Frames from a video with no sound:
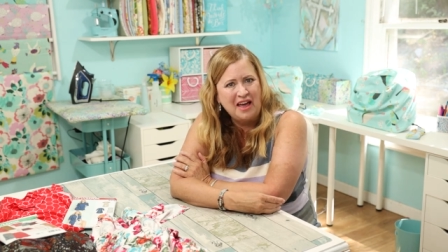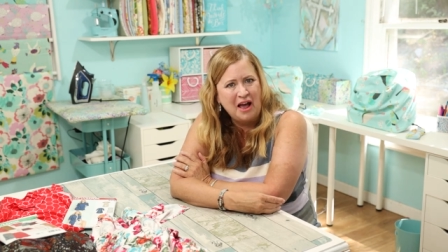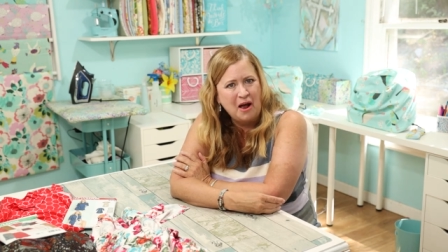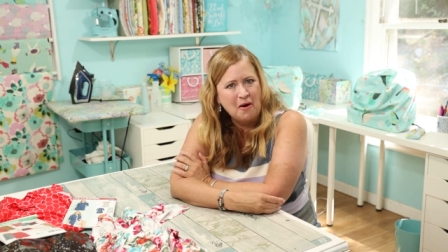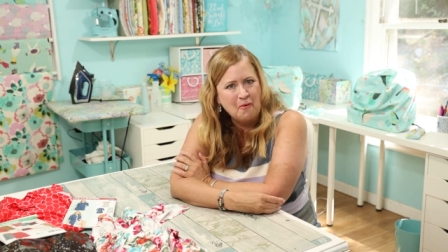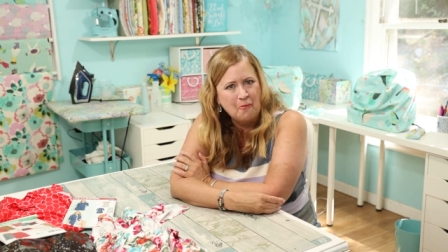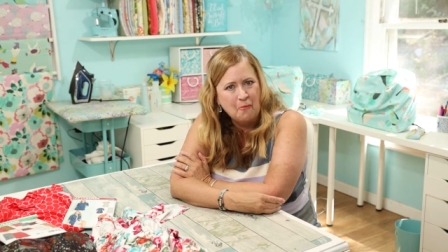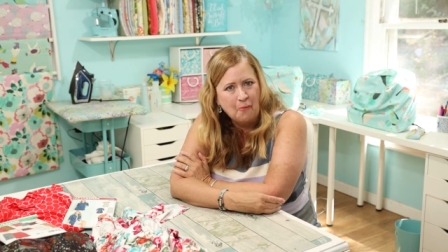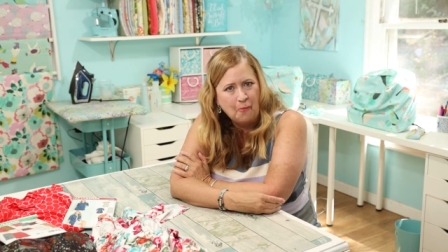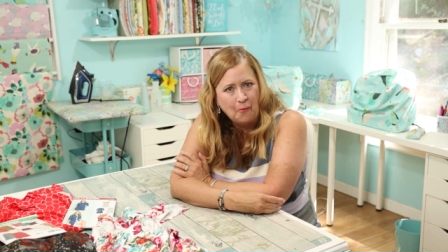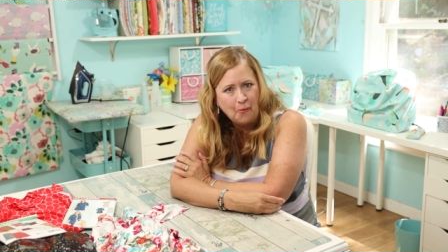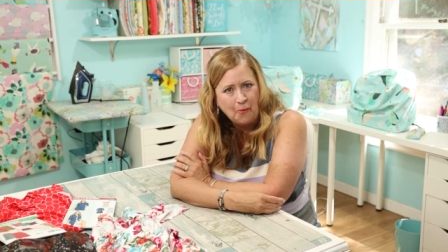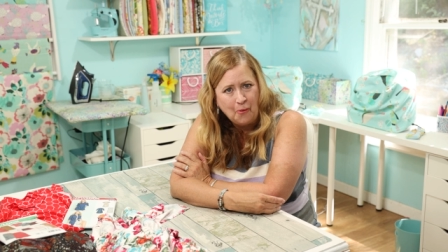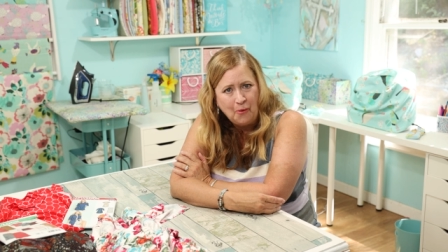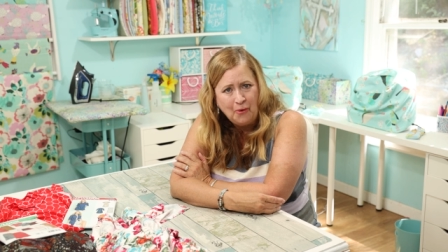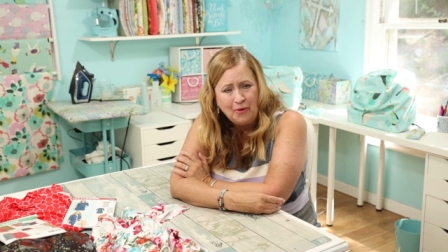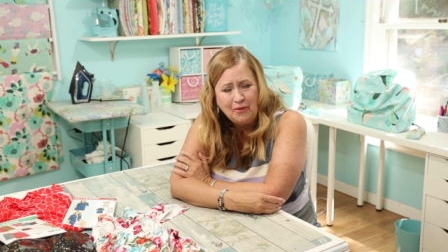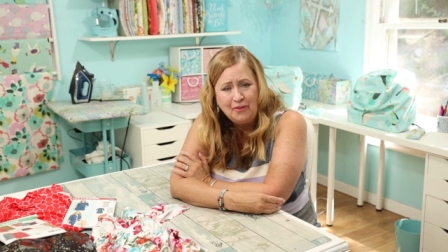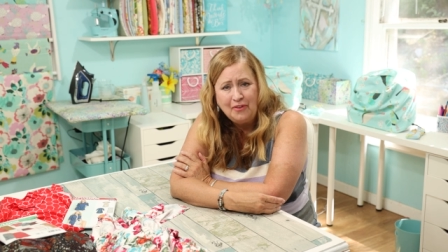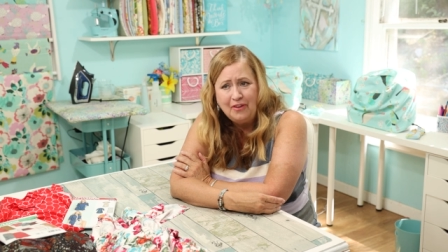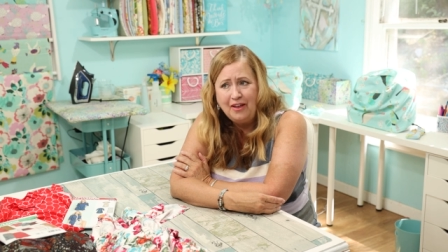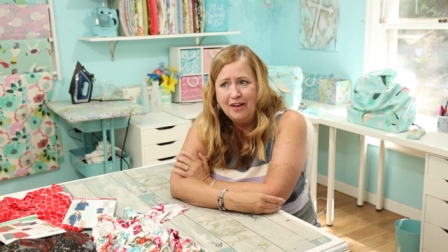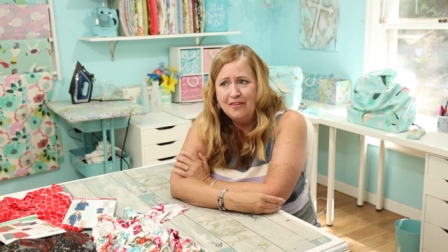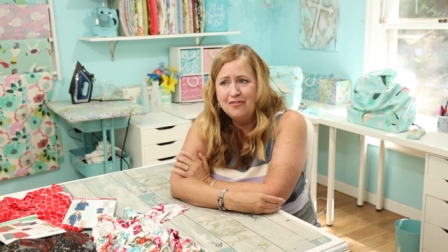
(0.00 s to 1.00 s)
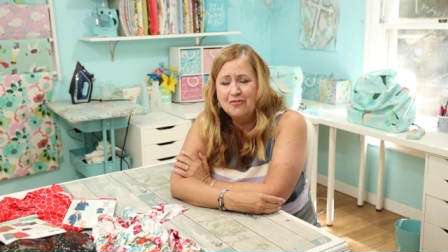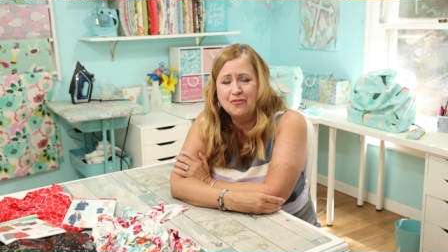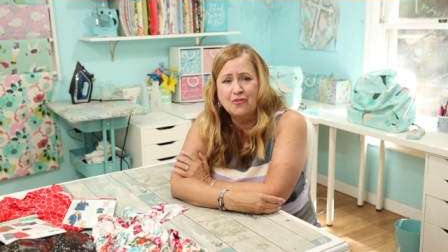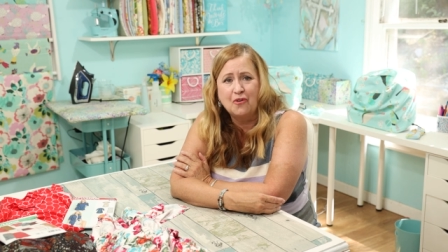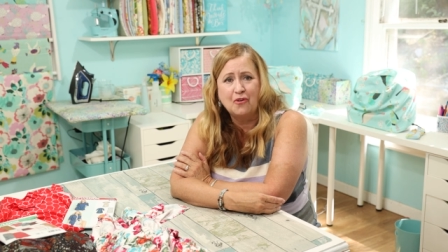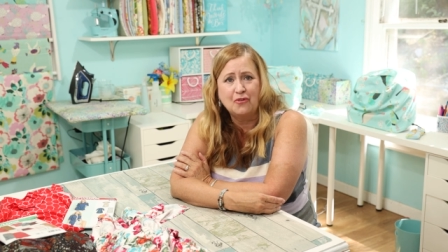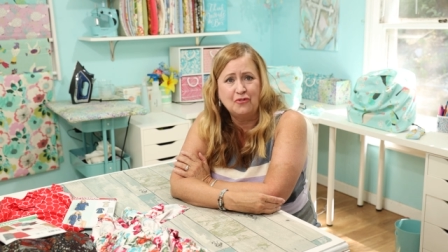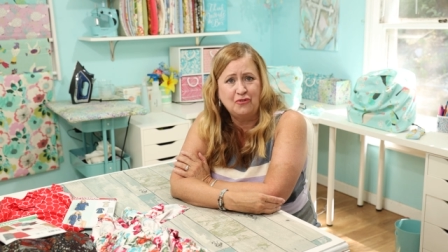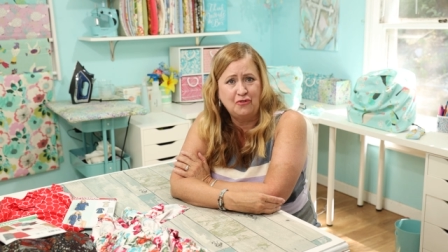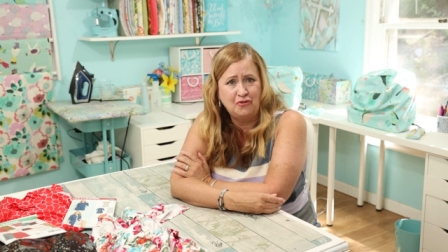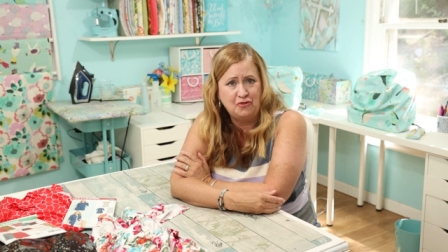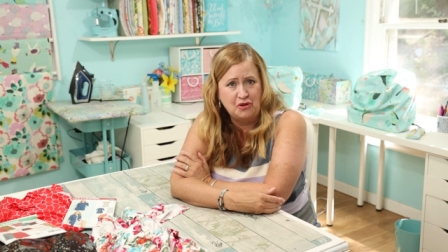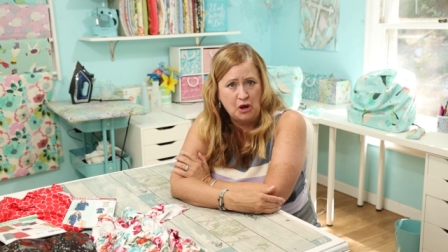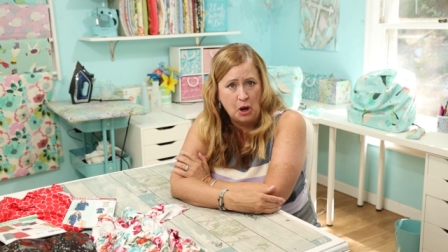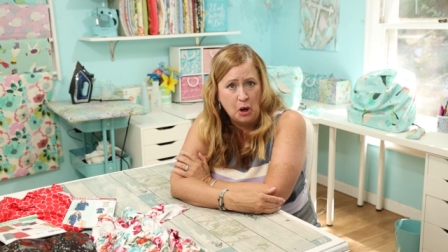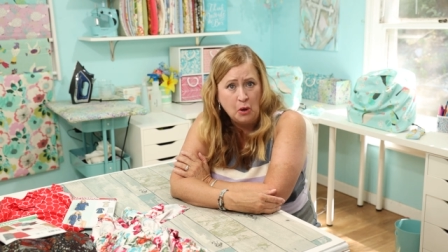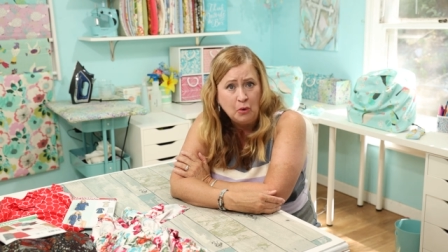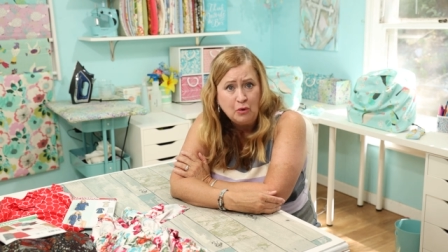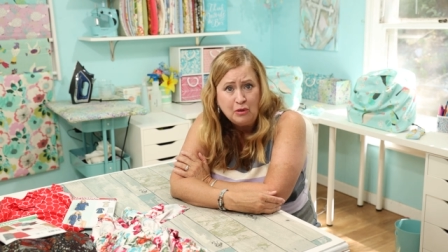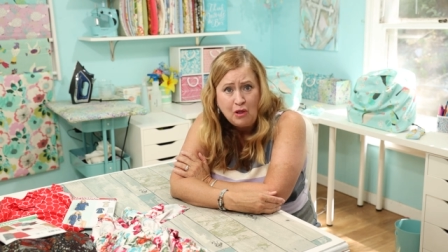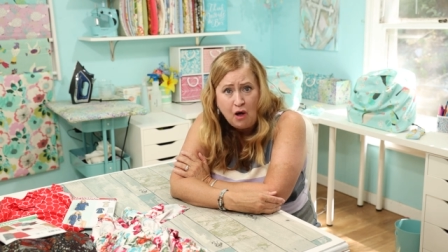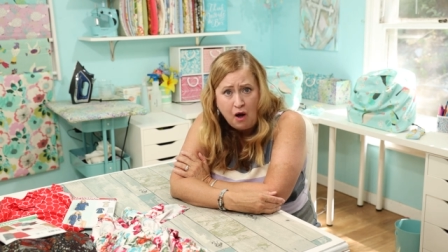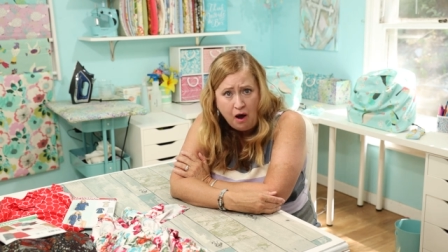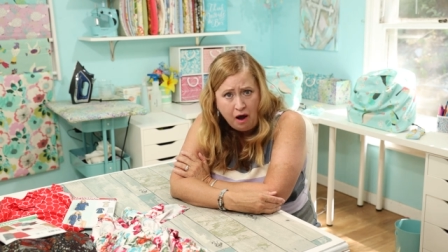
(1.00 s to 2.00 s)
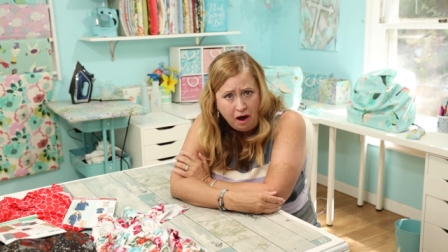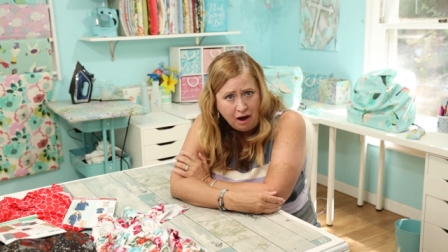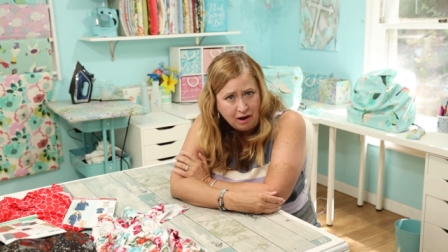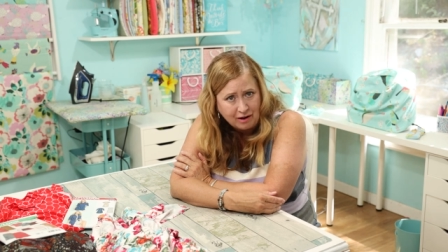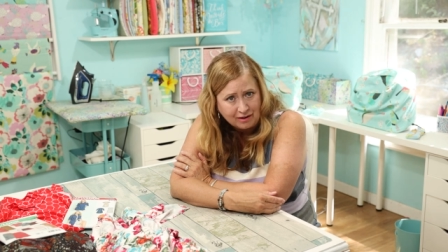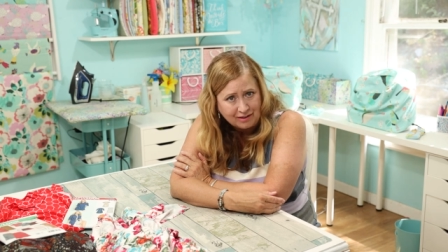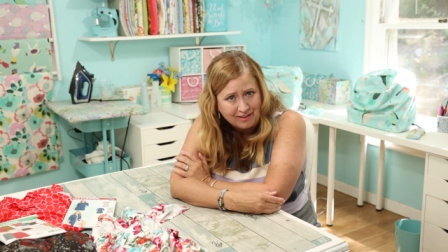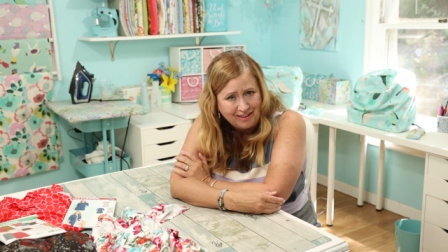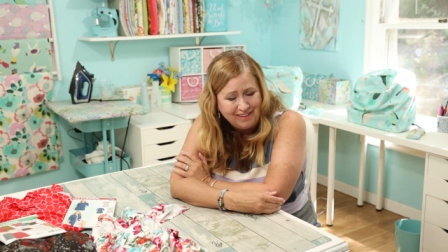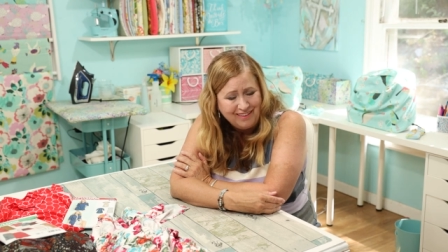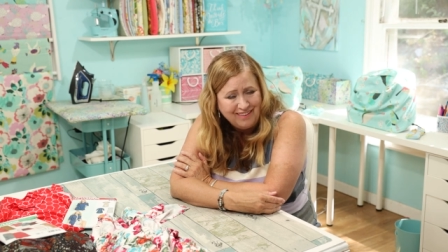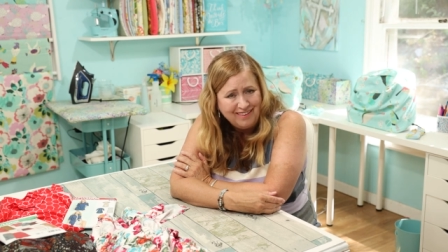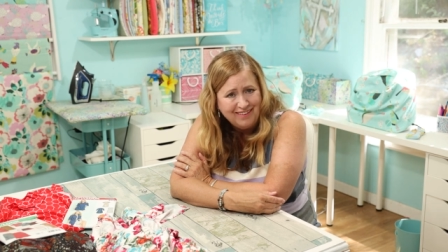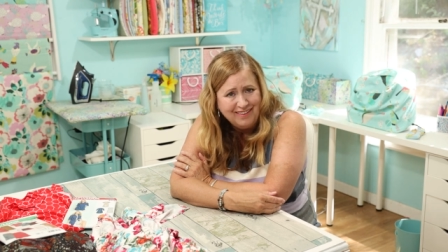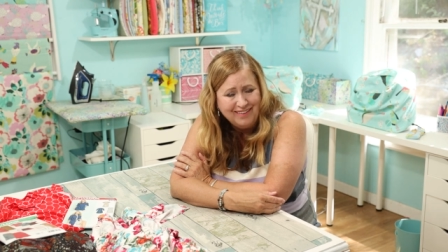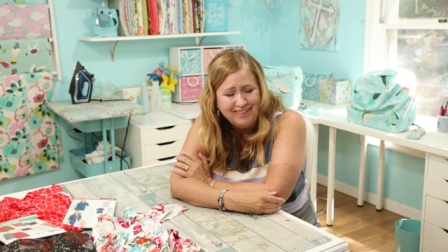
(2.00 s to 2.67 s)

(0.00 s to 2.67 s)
that rule for so long.